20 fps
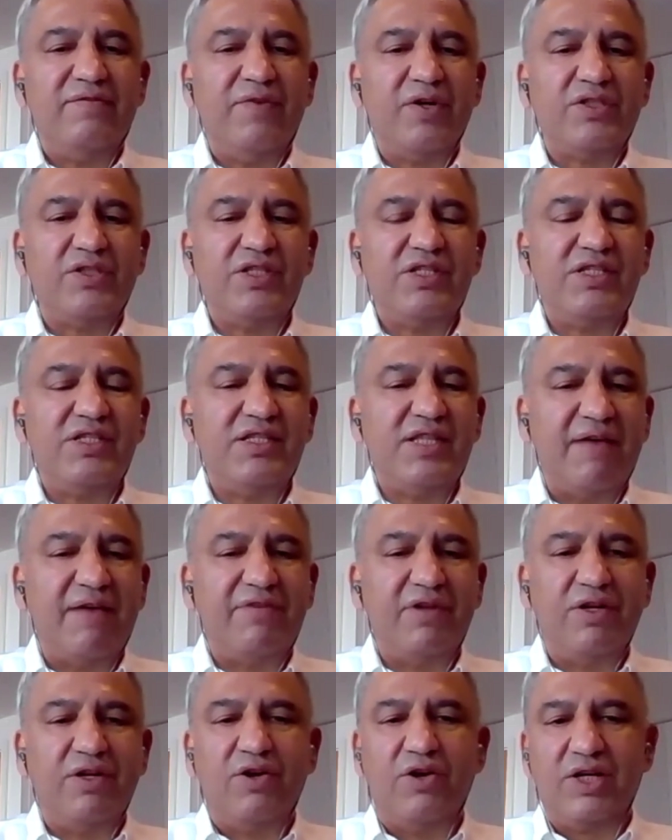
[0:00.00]
for
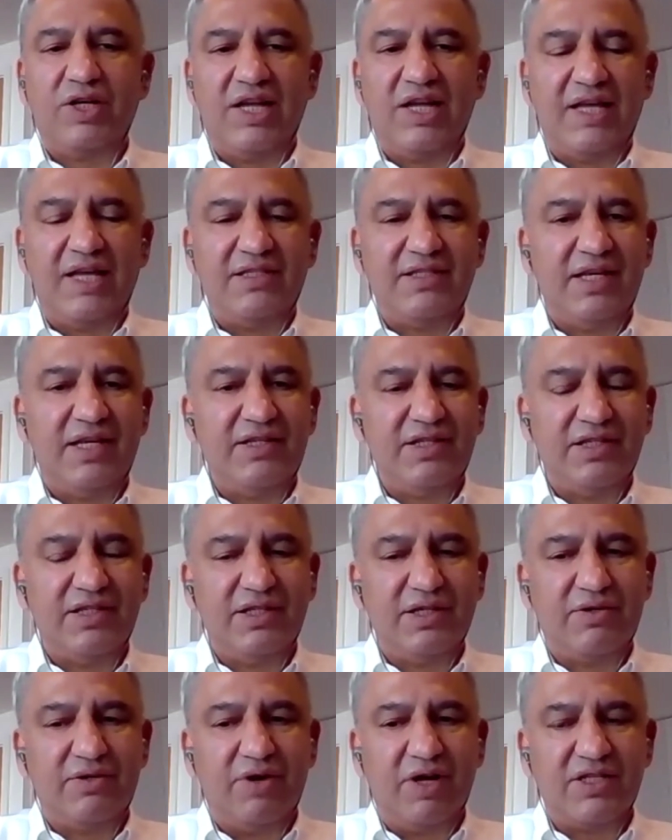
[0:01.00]
several
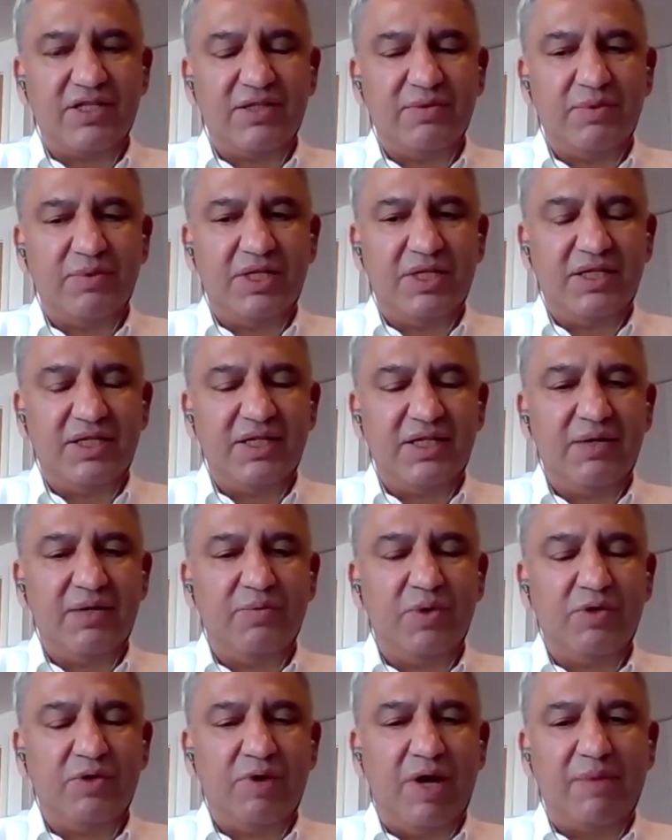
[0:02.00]
organizations across the world.
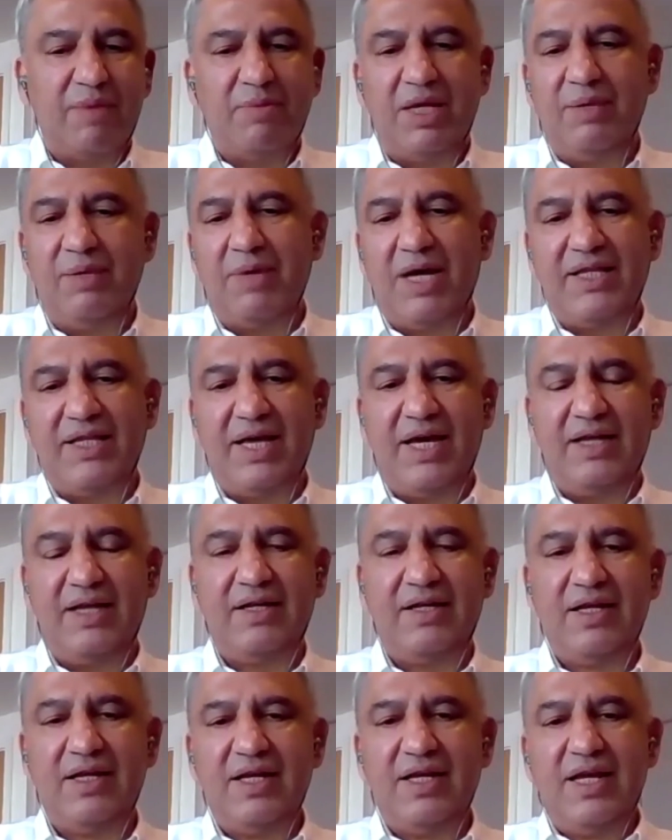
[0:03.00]
And what do I mean by that?
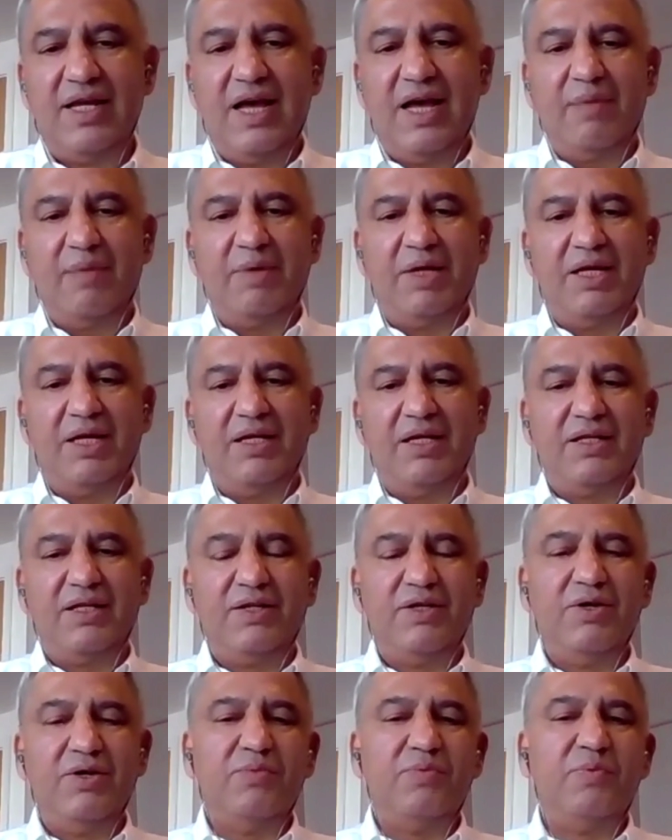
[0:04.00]
I mean,
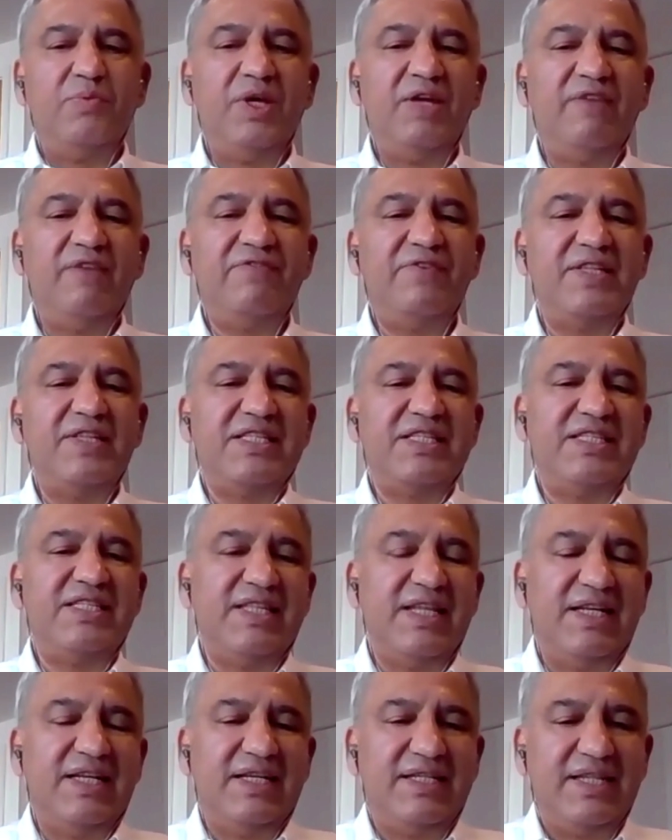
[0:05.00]
we
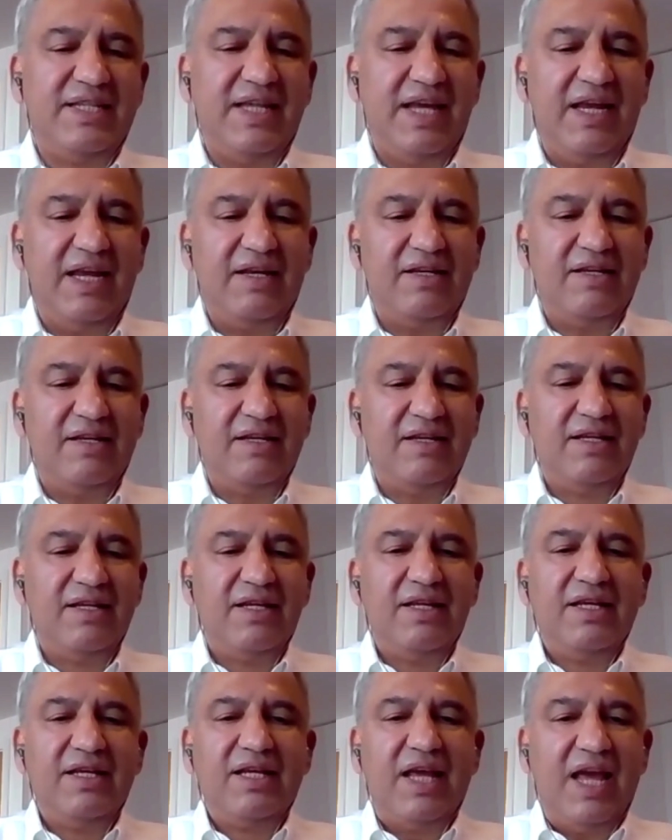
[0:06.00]
facilitate
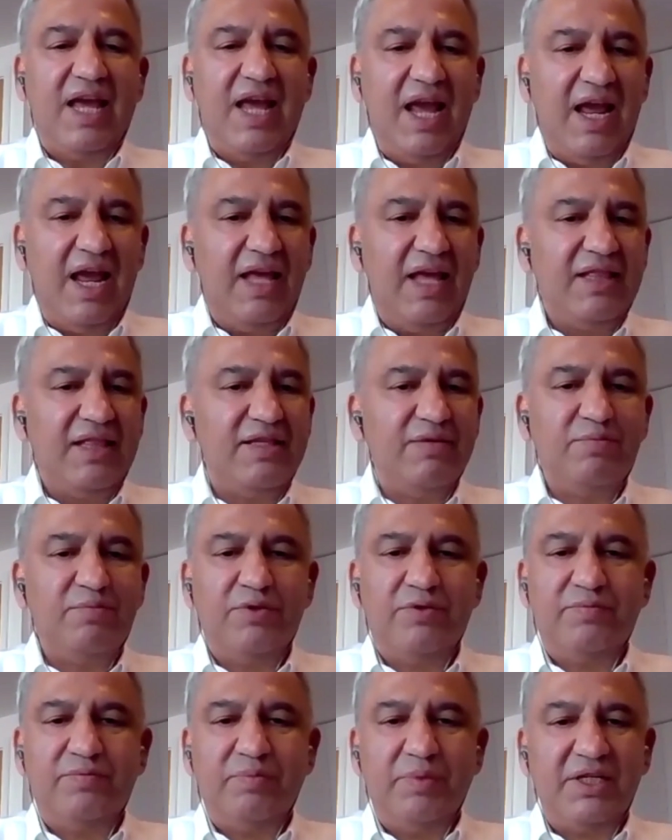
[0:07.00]
the
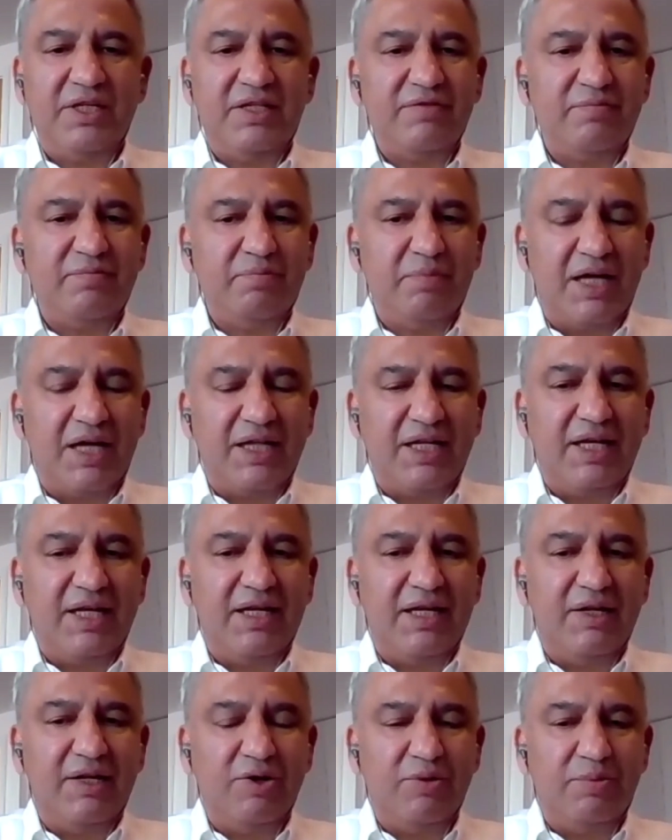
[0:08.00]
movement of money
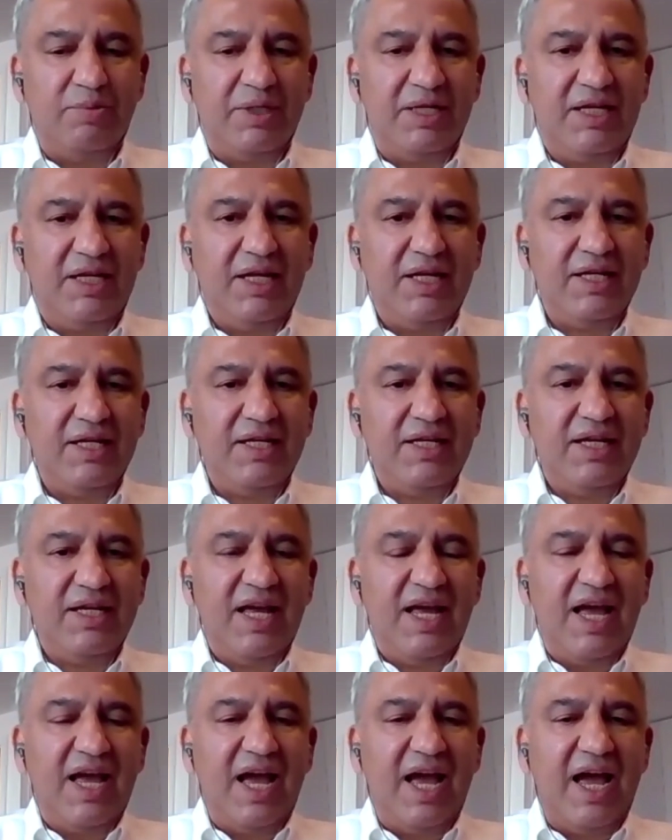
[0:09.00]
globally.
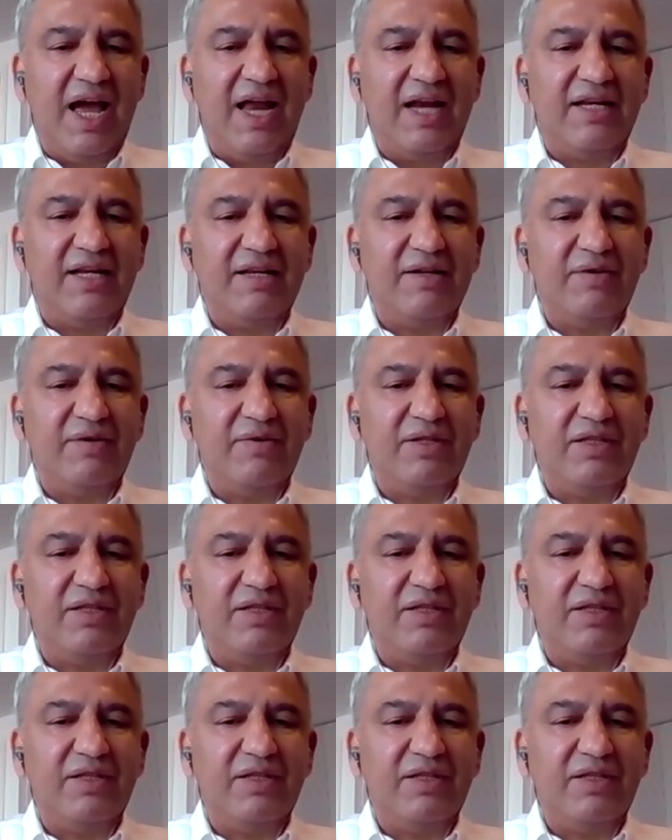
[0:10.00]
And